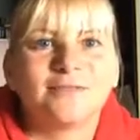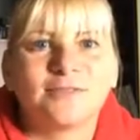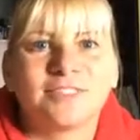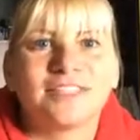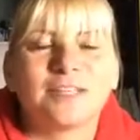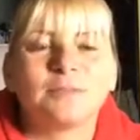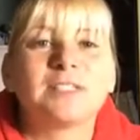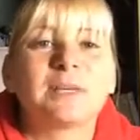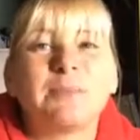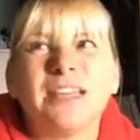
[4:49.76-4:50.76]
sick
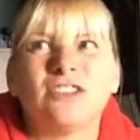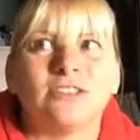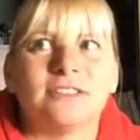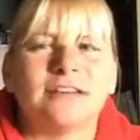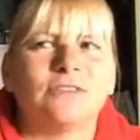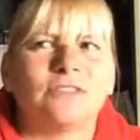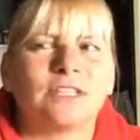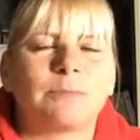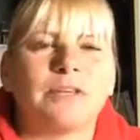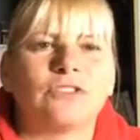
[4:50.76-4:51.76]
sick patients. I don't know
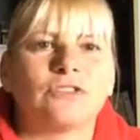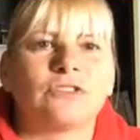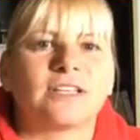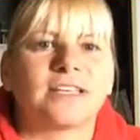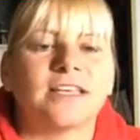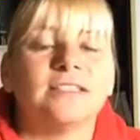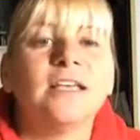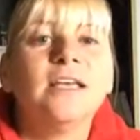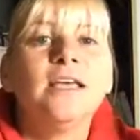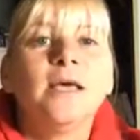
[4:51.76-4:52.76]
sick patients, sick kids,
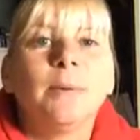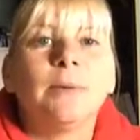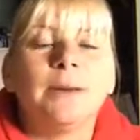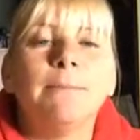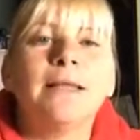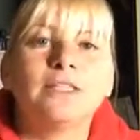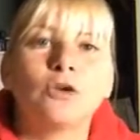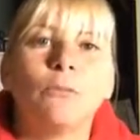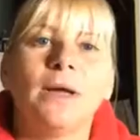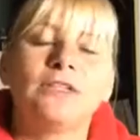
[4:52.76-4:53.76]
but it meant
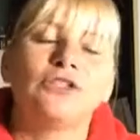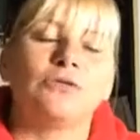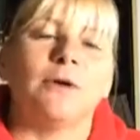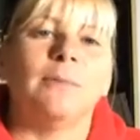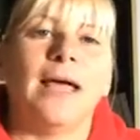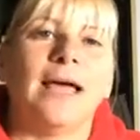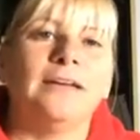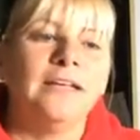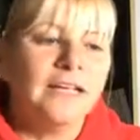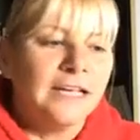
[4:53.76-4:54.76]
so much to him.
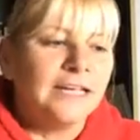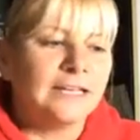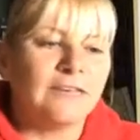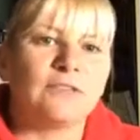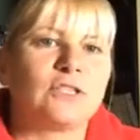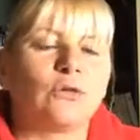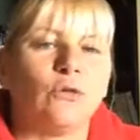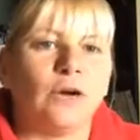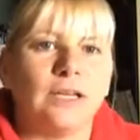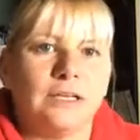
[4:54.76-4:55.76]
And he'd give a
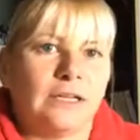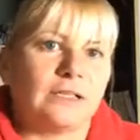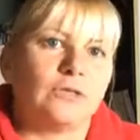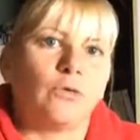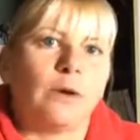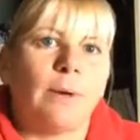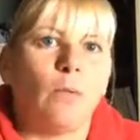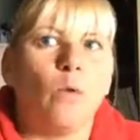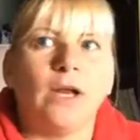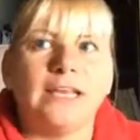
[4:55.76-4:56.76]
story like a story
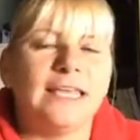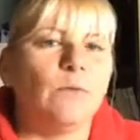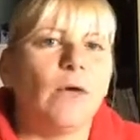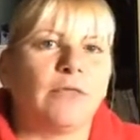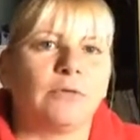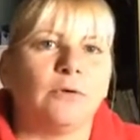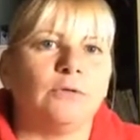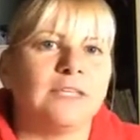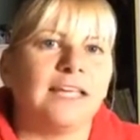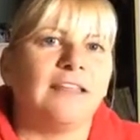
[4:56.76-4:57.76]
about what he went through
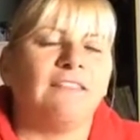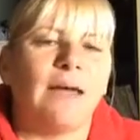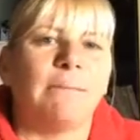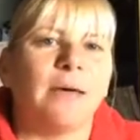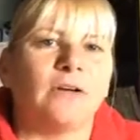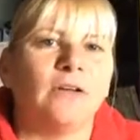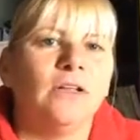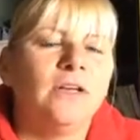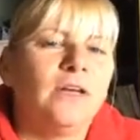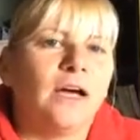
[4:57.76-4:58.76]
to get that medal
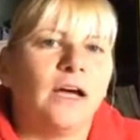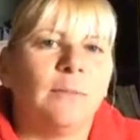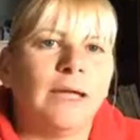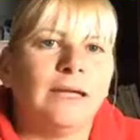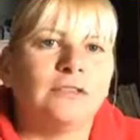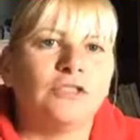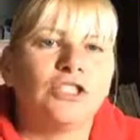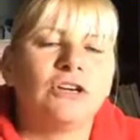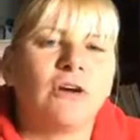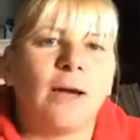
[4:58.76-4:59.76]
um, and
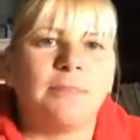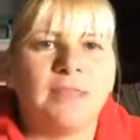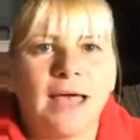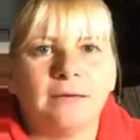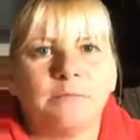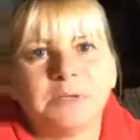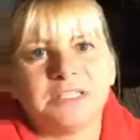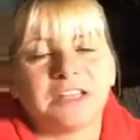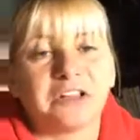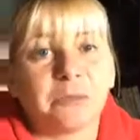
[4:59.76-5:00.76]
cheer up that
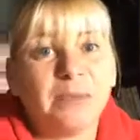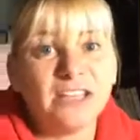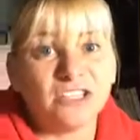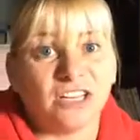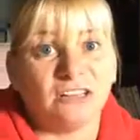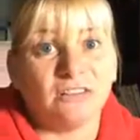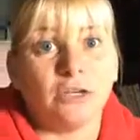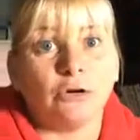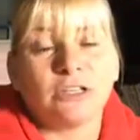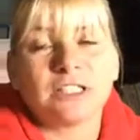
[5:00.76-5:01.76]
particular patient, you
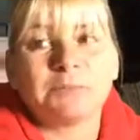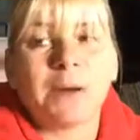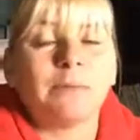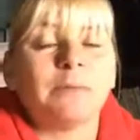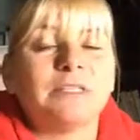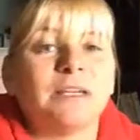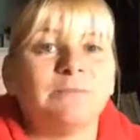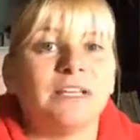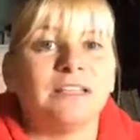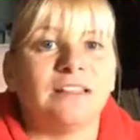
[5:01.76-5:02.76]
know, because it's probably
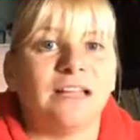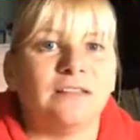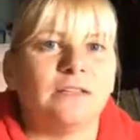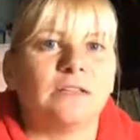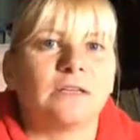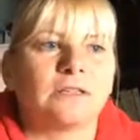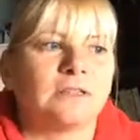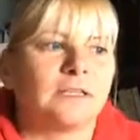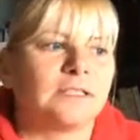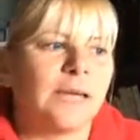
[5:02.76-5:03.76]
something that the, the,
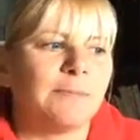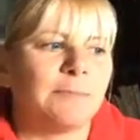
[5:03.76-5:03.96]
the type of,